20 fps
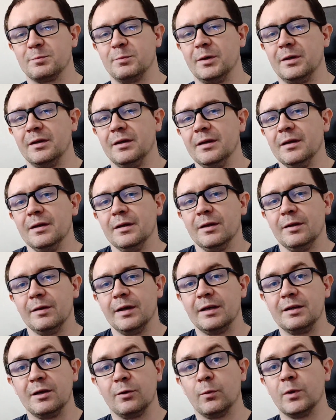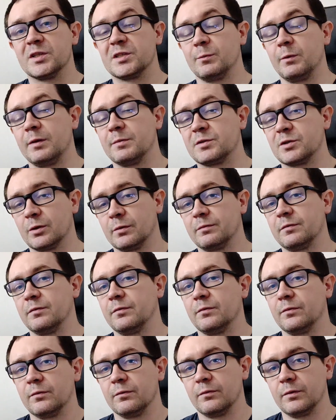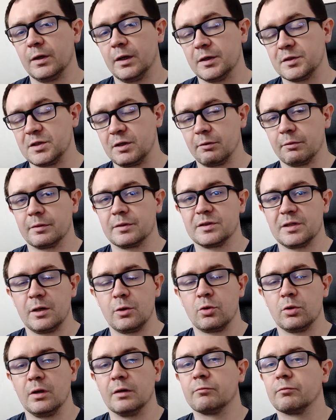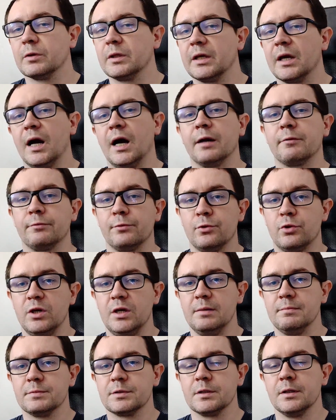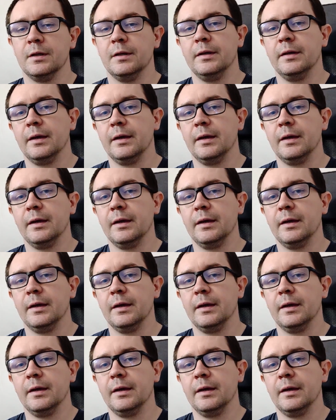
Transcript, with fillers: But the idea was that we observed uh, synchronization at really odd regimes,